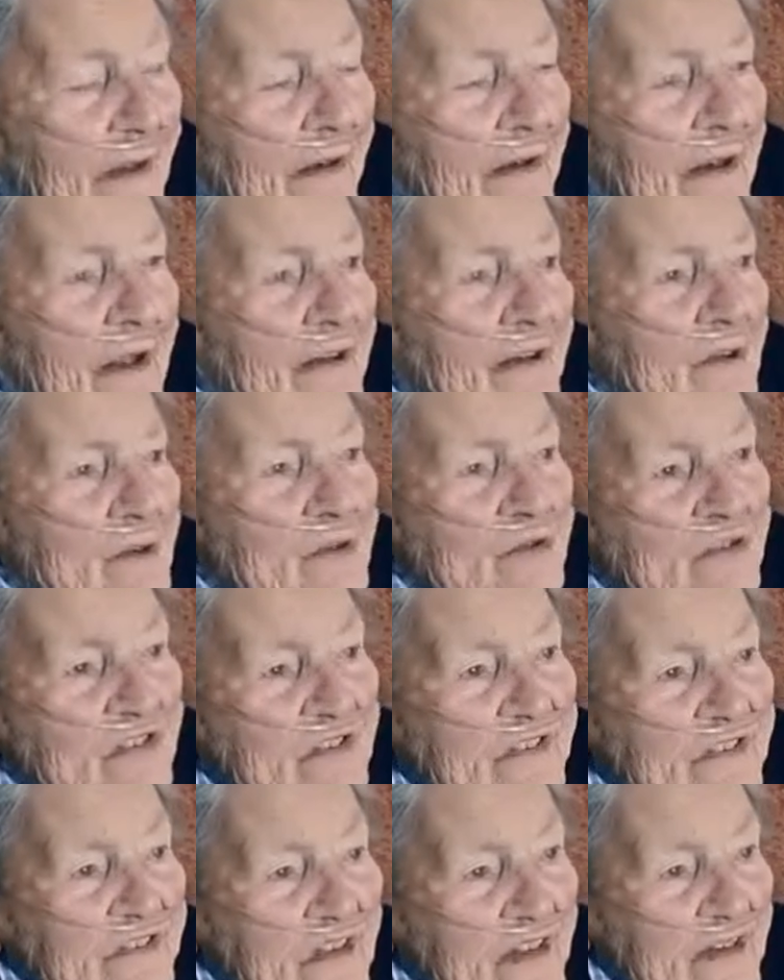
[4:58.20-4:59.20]
And I
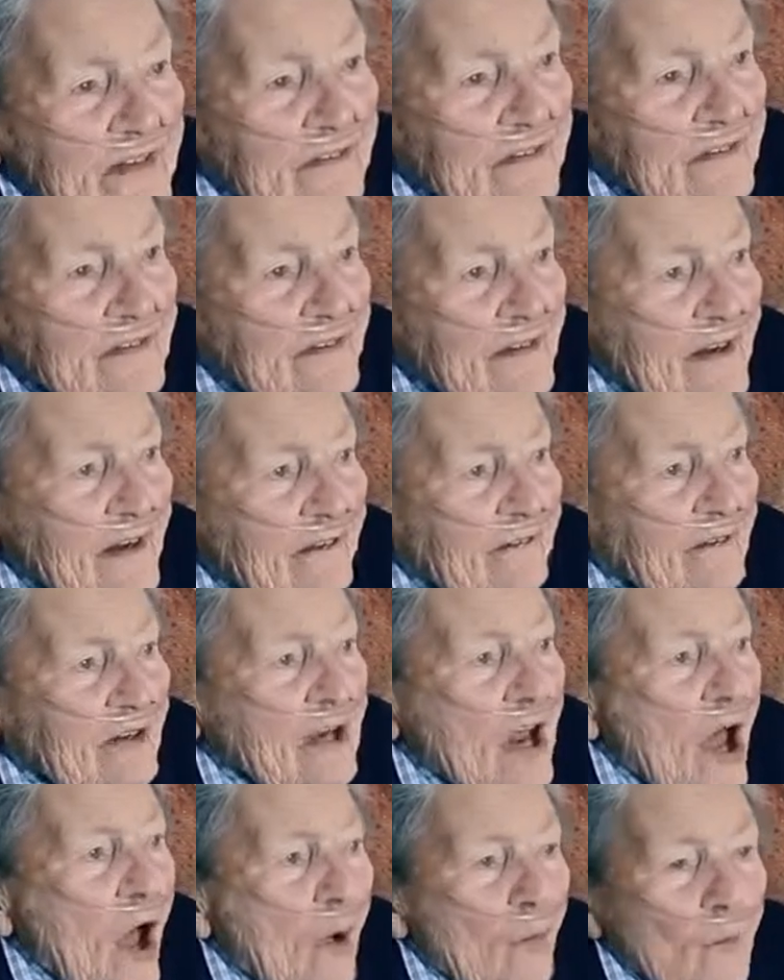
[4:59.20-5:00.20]
used to say to
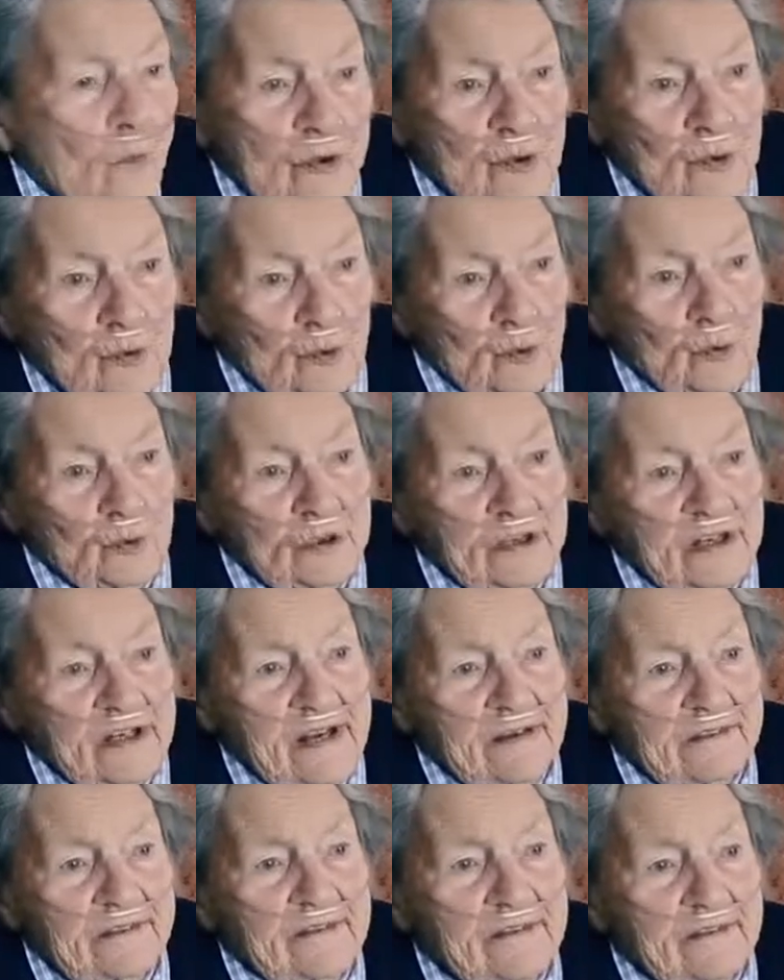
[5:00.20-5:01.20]
David, well, you could
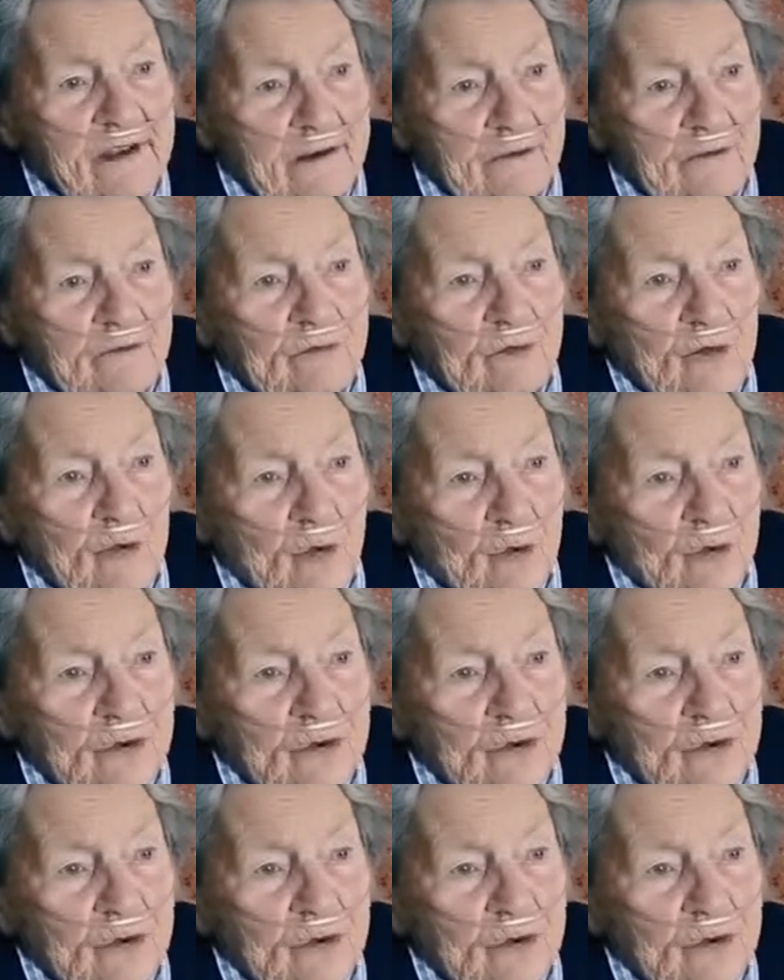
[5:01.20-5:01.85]
let it out for